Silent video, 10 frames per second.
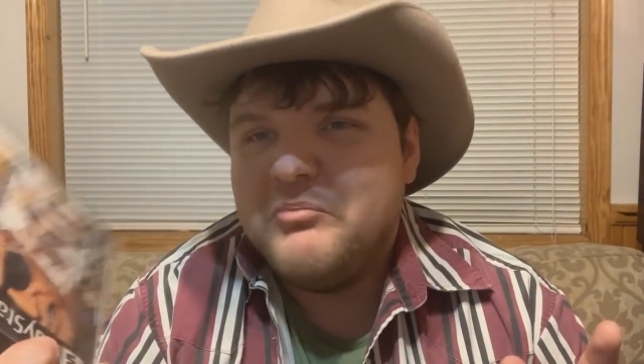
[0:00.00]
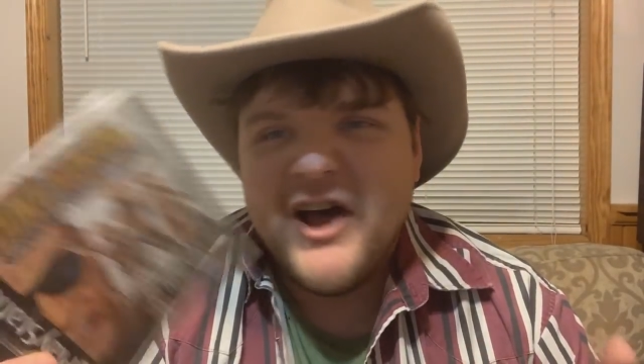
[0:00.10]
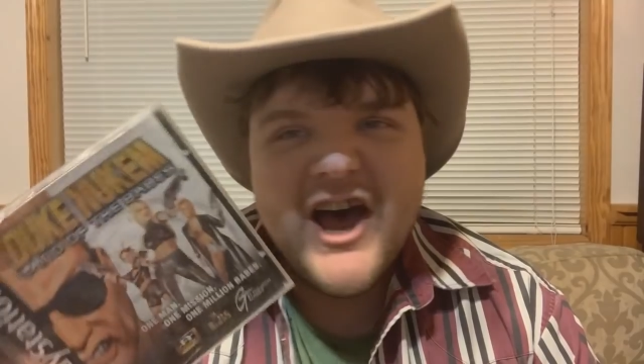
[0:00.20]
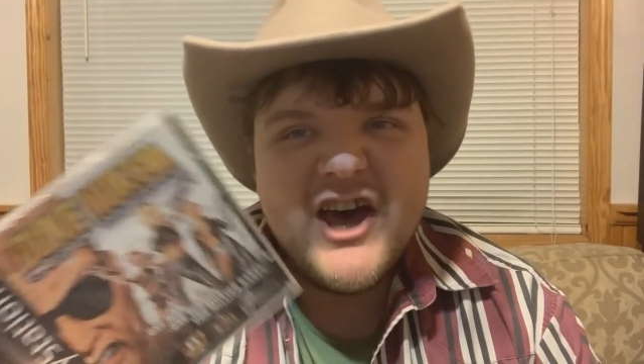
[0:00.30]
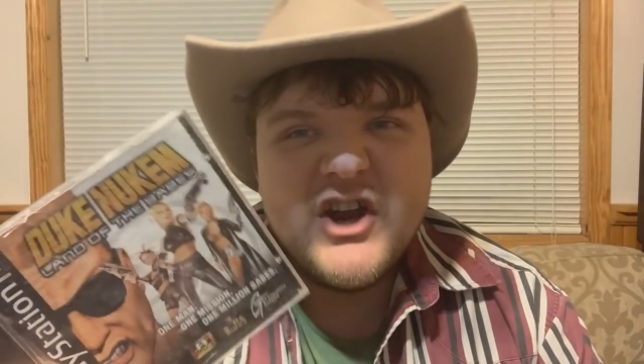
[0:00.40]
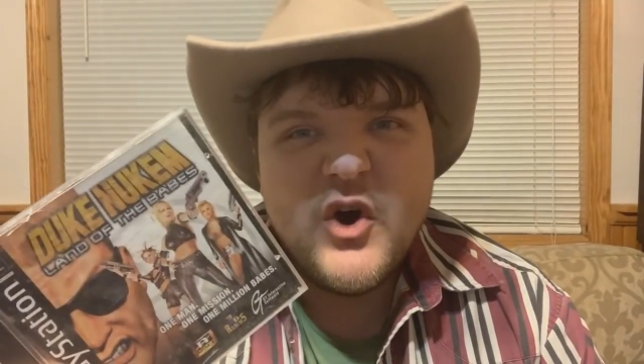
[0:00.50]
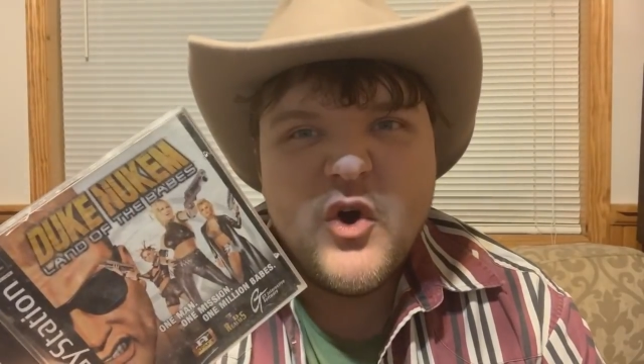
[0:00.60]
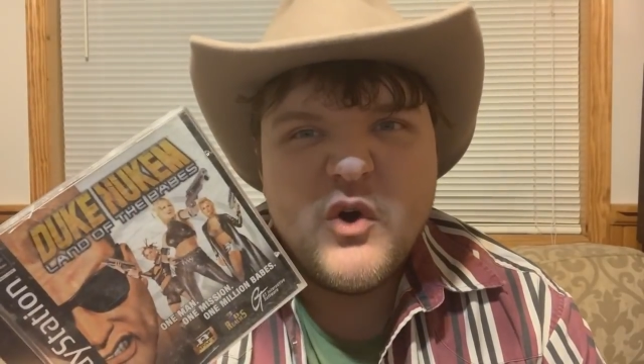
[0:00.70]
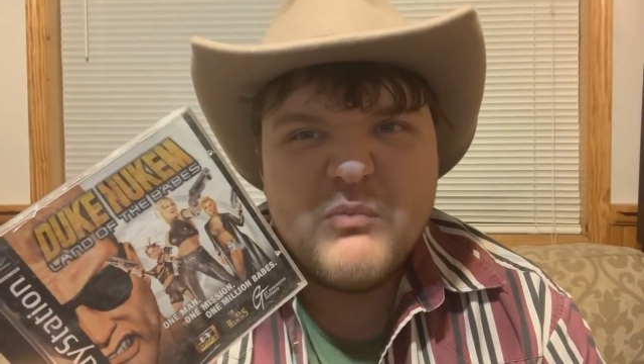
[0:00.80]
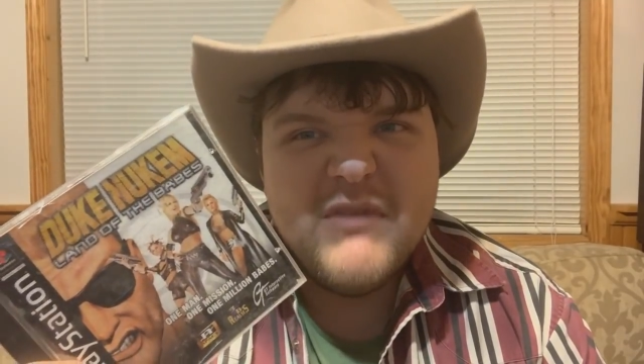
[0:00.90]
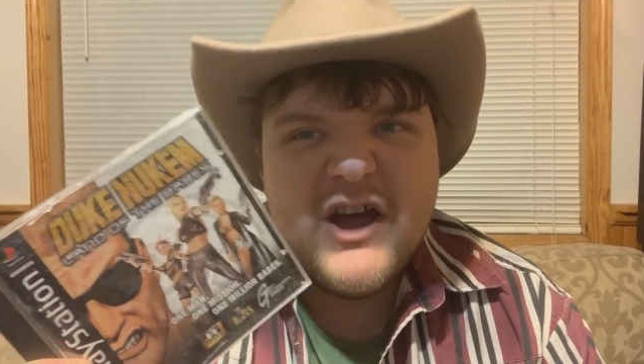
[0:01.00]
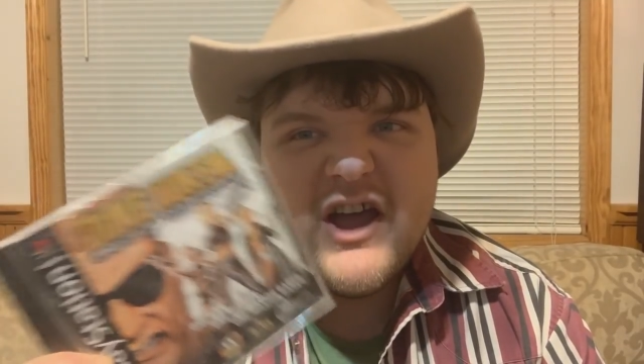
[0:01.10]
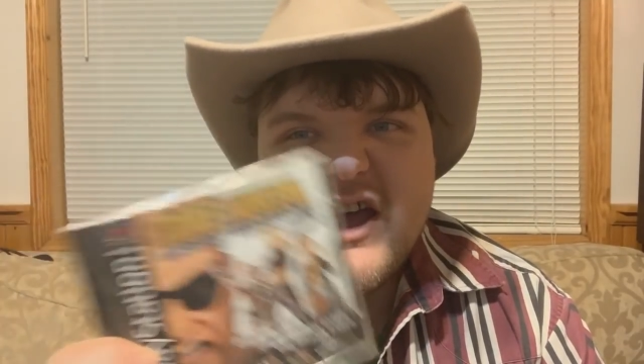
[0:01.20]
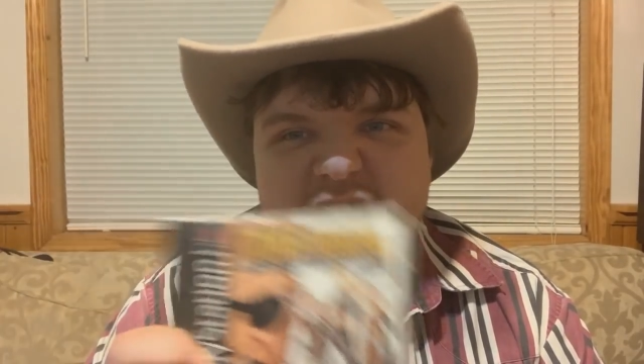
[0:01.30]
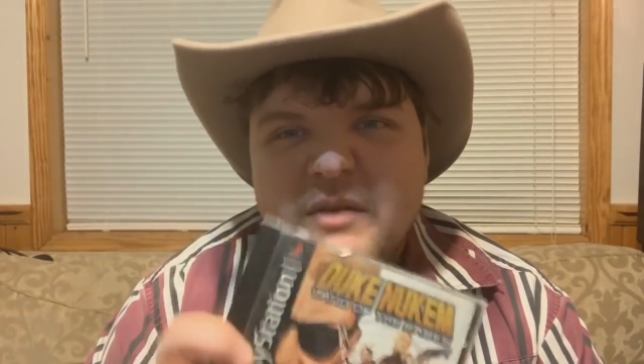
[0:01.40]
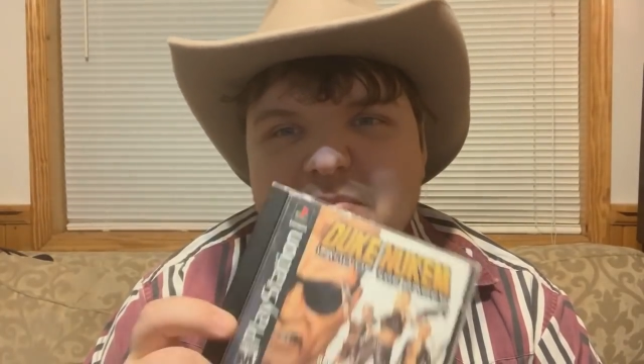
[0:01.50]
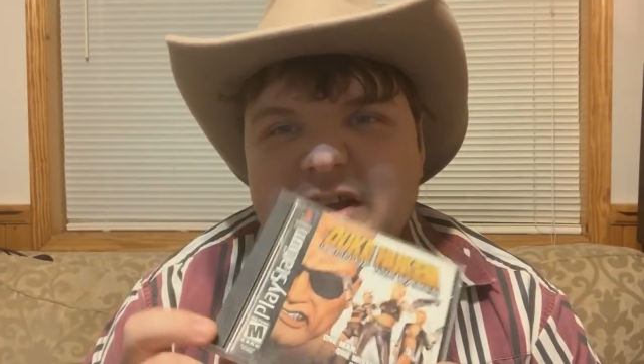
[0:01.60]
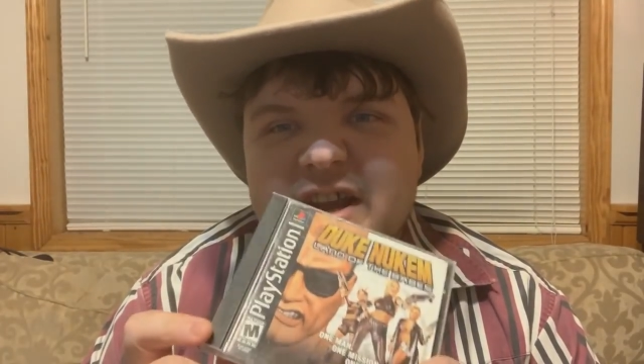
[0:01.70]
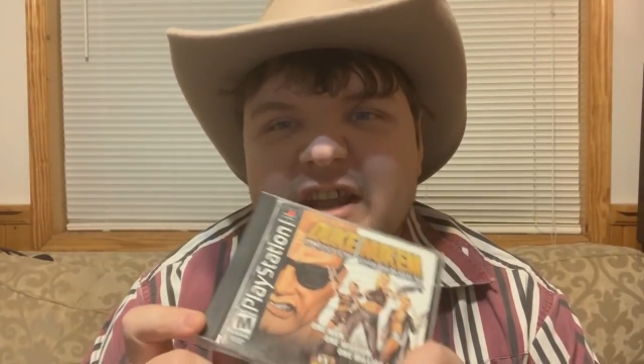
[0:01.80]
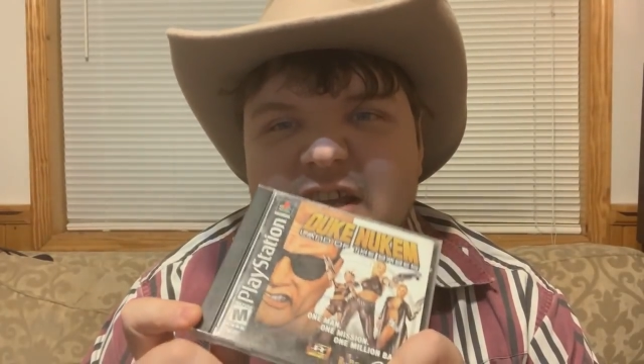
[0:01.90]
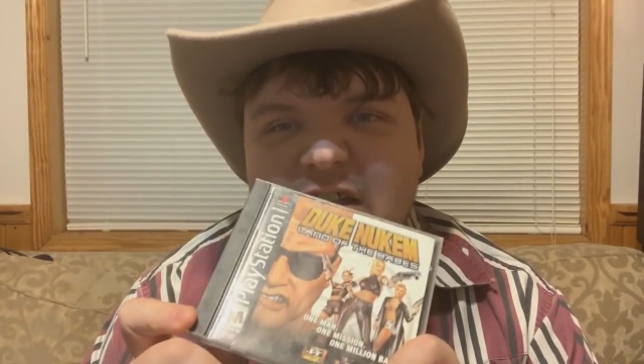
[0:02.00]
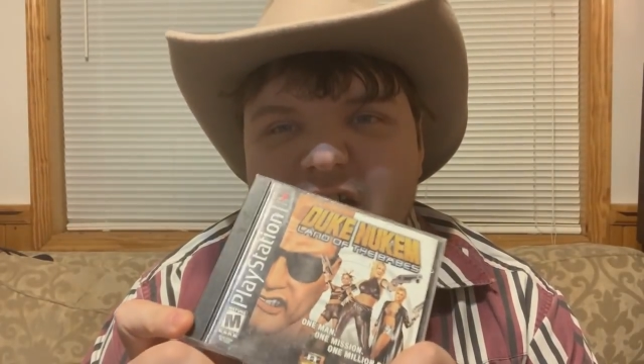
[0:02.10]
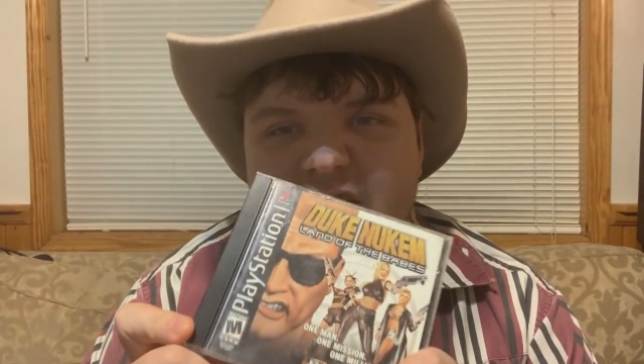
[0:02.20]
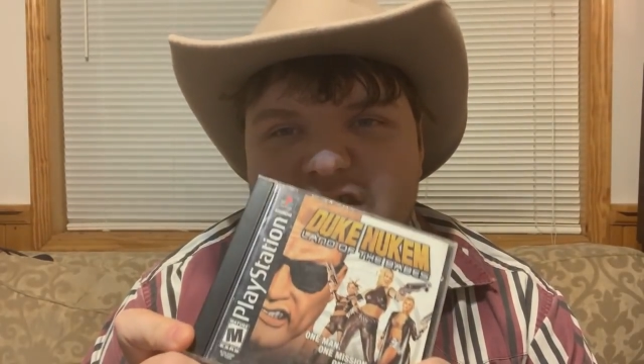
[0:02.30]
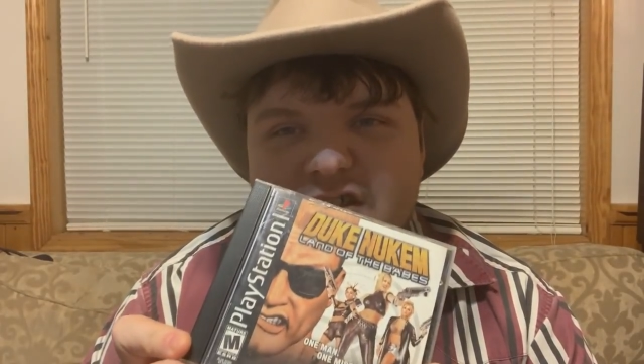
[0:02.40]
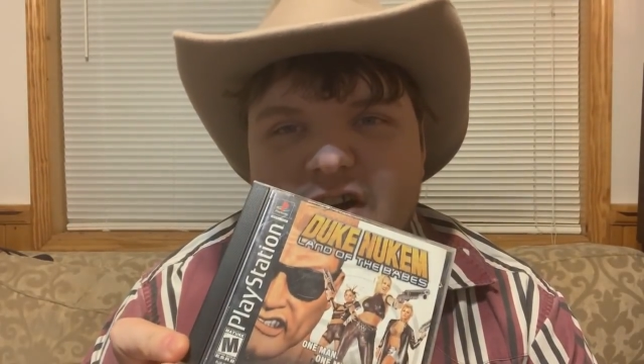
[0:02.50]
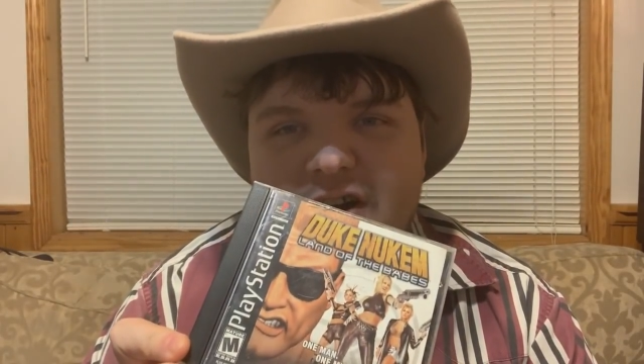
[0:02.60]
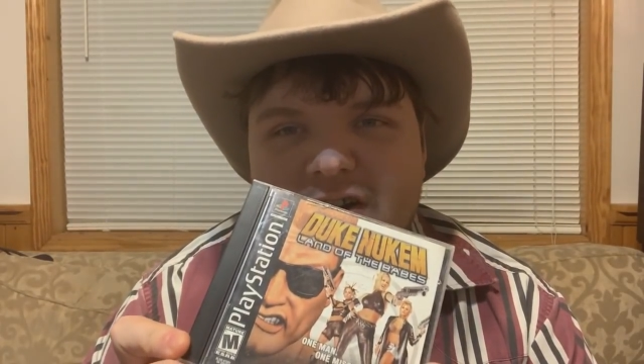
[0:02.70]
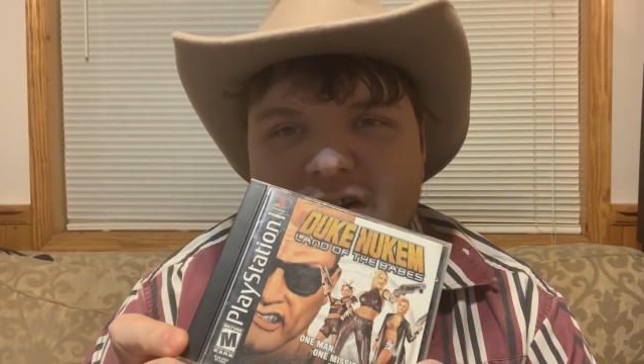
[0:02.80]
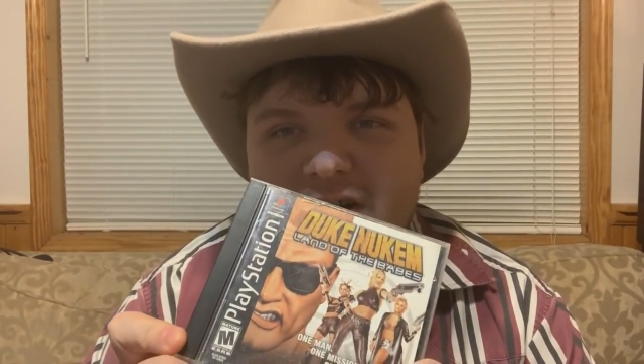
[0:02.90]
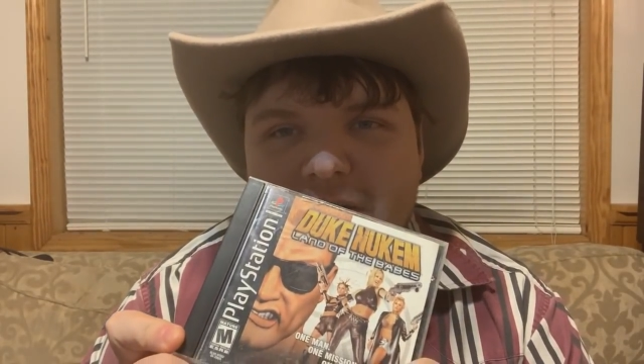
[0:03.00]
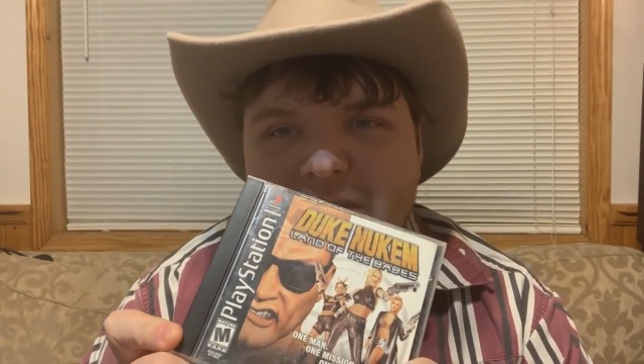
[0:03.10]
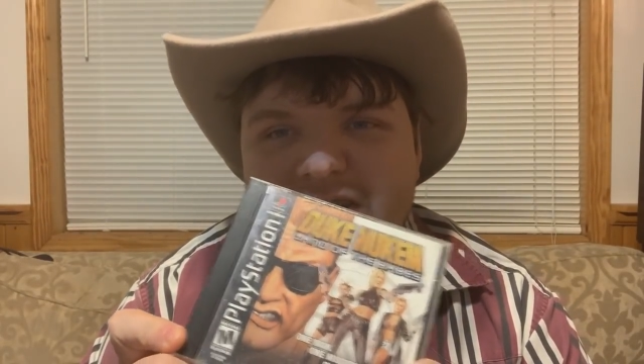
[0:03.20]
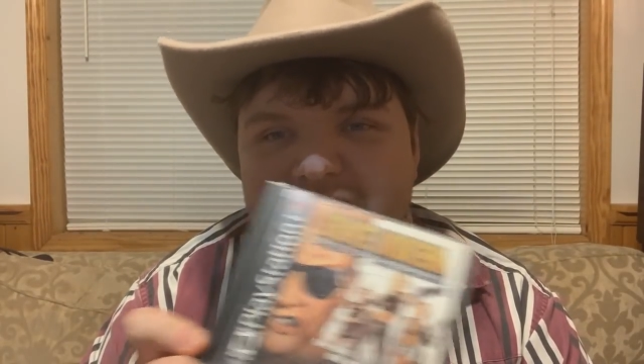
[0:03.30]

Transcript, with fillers: bad old man, meaning lots of harm,